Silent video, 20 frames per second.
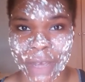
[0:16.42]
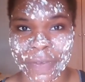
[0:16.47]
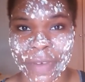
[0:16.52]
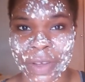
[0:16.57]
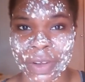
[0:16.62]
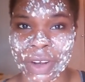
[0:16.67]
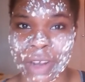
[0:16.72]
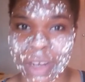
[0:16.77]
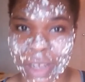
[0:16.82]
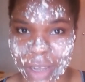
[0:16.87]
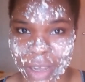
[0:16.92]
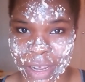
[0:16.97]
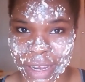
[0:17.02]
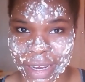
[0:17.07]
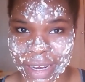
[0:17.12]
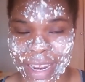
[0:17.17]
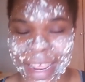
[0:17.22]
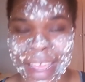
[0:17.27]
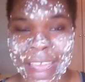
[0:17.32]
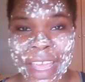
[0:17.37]
it, I found it
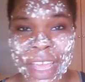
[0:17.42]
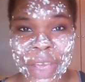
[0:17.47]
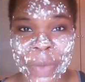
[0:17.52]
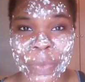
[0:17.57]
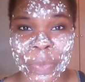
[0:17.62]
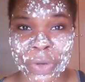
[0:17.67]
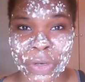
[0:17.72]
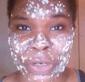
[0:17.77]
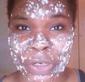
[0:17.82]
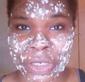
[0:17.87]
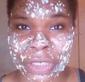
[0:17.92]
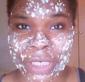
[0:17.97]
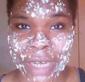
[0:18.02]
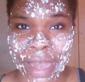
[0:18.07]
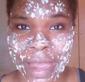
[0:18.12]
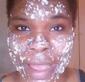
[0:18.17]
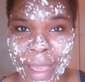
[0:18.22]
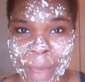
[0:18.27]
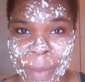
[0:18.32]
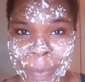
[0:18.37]
online, but
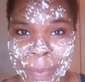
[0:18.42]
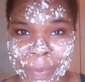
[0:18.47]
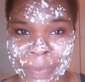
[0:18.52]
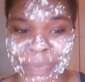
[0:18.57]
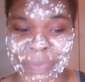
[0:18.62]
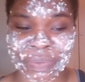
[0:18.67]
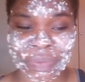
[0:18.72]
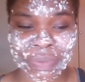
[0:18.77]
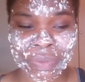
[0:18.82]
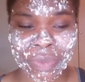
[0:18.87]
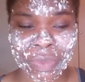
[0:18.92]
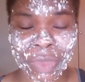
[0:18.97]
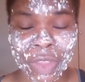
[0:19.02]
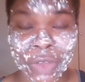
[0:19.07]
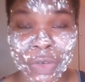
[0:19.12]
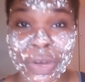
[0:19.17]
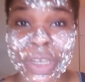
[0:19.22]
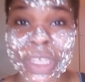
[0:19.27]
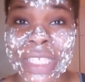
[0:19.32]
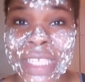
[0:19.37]

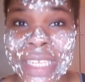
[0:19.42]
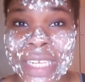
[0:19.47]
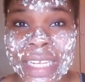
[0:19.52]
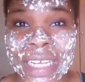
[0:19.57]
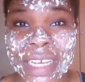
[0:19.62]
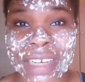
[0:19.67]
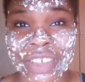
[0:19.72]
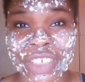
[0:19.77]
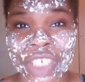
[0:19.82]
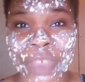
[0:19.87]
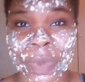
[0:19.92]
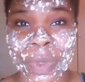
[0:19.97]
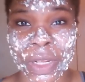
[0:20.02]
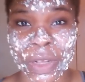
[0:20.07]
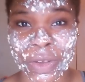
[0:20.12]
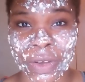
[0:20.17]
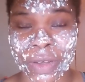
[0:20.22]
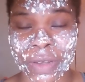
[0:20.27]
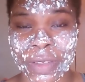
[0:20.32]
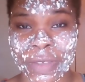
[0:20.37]
recently I've just been
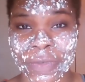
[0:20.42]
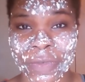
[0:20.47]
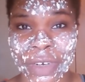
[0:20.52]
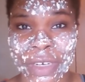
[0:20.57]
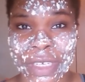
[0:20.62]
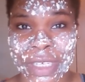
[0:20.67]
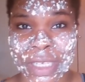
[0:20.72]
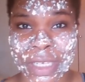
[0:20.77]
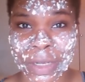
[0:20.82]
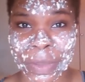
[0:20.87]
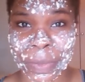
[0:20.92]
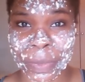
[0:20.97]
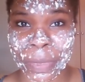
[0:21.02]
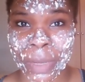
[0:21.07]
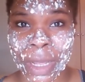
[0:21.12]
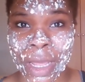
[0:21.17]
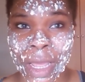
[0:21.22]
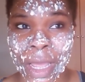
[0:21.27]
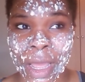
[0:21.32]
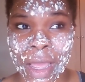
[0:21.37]
looking for
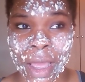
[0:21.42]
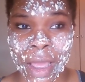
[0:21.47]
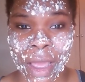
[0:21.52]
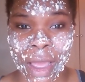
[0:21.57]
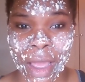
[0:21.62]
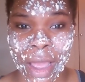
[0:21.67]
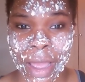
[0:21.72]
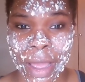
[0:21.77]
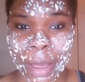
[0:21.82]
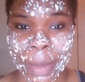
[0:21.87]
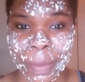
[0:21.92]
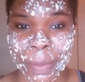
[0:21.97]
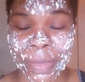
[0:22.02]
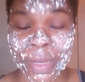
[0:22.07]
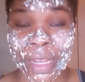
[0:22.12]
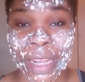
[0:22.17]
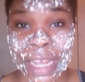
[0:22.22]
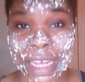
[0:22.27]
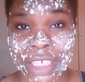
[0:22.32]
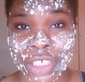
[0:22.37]
some
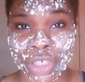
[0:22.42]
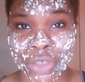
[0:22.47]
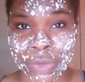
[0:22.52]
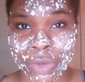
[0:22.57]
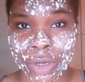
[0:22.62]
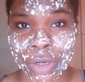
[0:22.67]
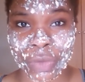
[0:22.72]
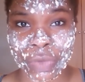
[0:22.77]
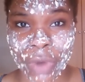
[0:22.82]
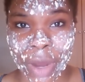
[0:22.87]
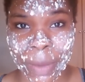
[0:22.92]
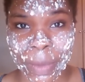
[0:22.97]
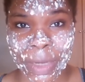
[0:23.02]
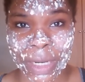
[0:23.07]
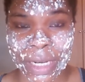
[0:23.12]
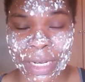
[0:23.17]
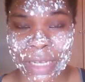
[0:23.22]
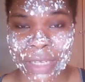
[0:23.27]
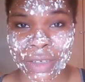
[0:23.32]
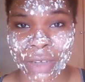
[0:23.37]
natural
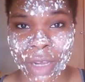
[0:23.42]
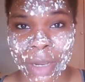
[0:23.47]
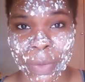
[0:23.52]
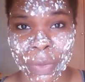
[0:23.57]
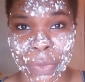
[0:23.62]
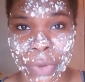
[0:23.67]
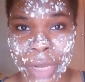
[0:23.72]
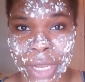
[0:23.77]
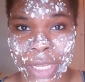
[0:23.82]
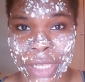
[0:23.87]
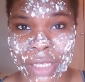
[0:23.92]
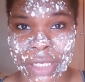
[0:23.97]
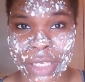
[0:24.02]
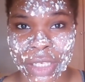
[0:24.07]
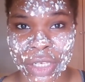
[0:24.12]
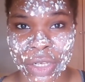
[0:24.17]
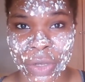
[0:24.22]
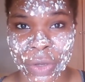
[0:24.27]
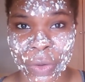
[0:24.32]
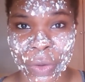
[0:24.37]
remedy type ways
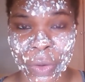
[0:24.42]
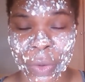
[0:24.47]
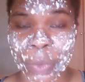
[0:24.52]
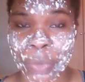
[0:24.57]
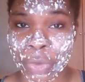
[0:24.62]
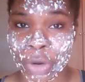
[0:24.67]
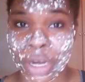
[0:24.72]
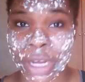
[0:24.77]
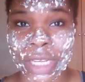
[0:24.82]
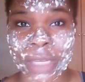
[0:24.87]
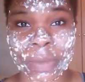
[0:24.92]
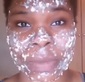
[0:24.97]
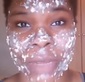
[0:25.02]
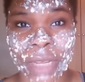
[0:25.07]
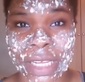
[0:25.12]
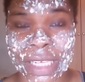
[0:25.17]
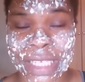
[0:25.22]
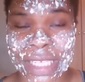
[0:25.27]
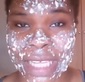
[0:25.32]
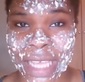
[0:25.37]
to brighten
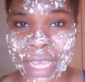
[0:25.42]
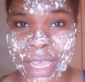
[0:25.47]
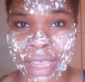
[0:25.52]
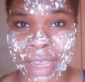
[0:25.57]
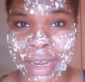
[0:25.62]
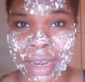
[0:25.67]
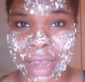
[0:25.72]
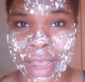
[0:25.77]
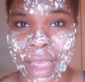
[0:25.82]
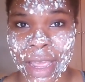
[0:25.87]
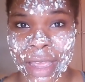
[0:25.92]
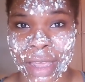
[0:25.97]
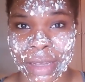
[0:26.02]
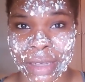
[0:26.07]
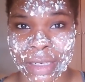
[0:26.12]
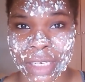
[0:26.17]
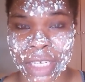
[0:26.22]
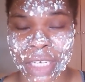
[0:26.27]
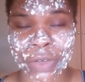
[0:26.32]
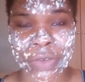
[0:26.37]
my skin
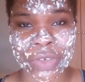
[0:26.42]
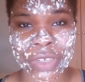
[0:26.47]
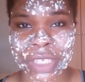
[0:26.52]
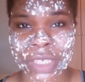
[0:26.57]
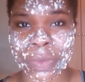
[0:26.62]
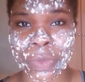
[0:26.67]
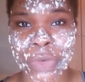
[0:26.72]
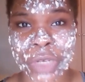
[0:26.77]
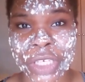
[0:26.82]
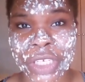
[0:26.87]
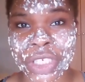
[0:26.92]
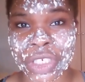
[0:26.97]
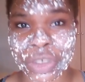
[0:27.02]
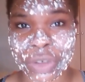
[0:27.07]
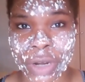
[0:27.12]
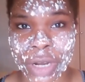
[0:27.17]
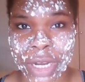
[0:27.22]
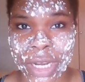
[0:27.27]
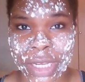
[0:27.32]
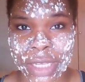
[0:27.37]
and, you know, just
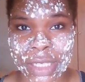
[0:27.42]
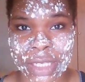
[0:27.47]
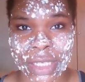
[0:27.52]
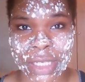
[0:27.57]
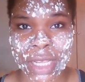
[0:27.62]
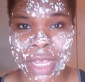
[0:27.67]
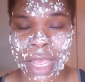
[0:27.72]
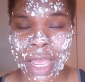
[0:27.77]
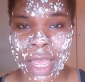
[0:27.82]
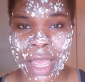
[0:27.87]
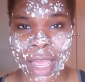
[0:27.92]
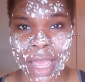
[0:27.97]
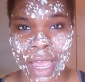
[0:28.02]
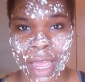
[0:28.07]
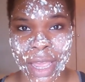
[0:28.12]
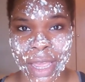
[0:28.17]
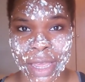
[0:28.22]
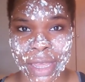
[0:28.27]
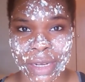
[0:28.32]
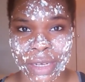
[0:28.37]
moisturize
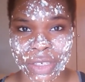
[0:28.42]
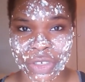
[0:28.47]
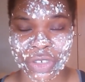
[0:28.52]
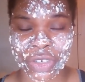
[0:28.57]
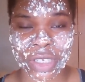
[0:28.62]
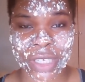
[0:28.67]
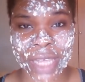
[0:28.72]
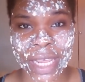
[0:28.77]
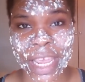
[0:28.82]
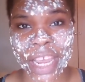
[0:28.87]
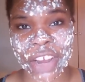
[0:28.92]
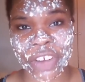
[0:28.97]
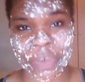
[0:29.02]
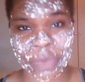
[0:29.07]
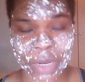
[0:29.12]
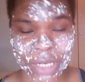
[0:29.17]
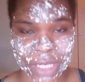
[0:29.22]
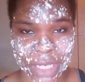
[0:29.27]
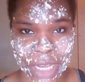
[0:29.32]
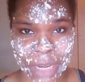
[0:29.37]
and just take care of
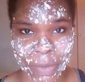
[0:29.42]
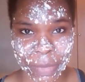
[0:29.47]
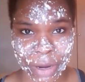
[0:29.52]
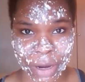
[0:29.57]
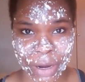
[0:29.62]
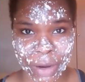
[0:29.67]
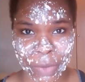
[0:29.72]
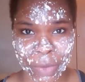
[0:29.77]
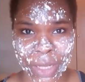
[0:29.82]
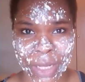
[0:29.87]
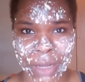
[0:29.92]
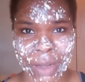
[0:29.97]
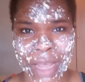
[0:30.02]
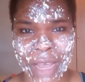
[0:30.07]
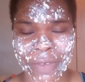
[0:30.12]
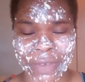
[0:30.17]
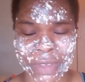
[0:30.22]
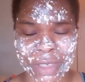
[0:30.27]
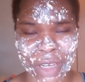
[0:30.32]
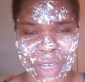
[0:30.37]
my skin better without
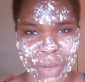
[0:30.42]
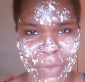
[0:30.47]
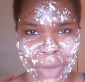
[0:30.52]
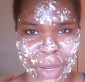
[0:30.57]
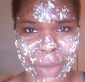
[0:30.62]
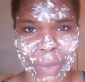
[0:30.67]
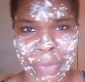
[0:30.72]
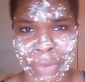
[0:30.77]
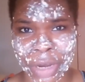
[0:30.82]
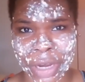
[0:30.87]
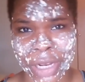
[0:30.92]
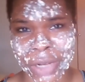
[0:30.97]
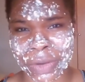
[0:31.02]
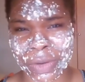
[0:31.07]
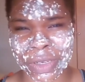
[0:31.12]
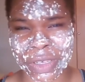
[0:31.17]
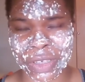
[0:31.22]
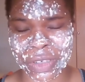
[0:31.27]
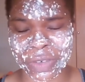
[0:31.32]
having to go out and buy a load of